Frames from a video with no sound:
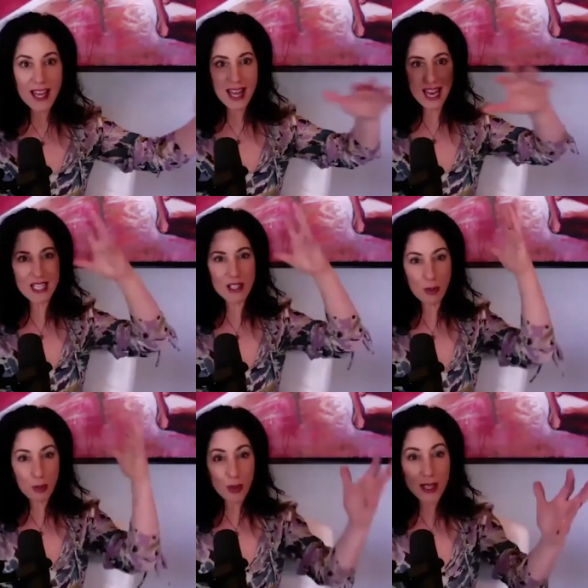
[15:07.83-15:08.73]
They need
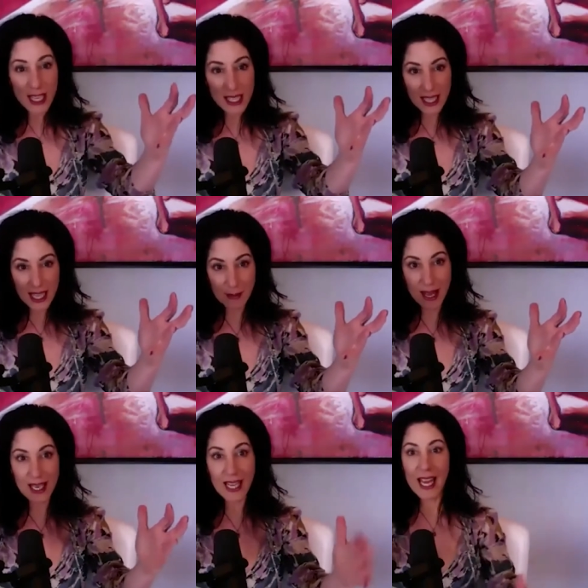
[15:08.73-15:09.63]
to really claim
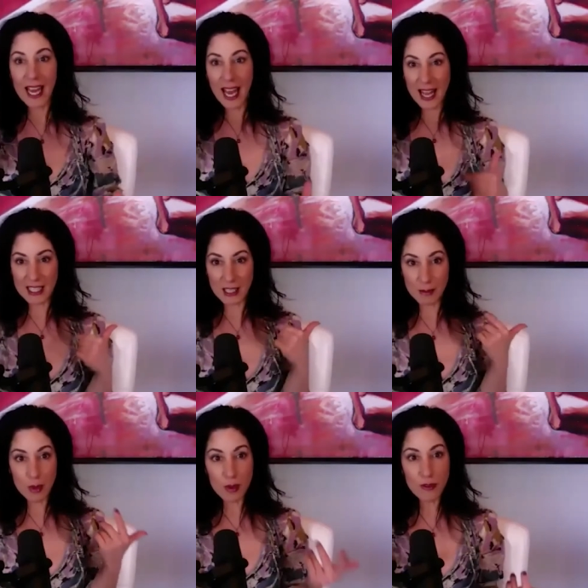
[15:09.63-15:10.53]
it and to
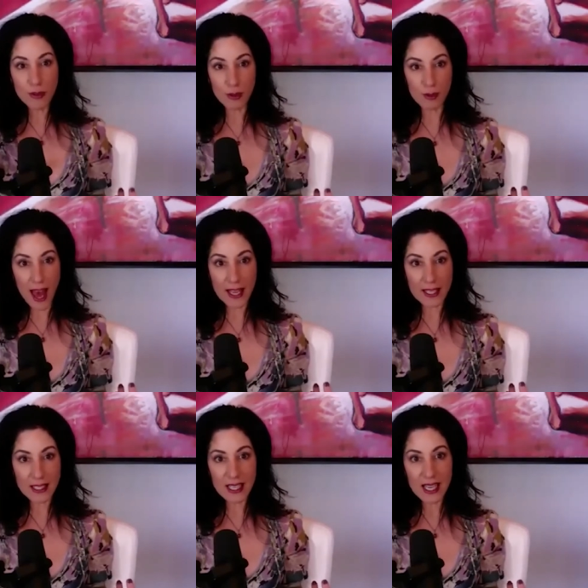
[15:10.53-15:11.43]
move through that.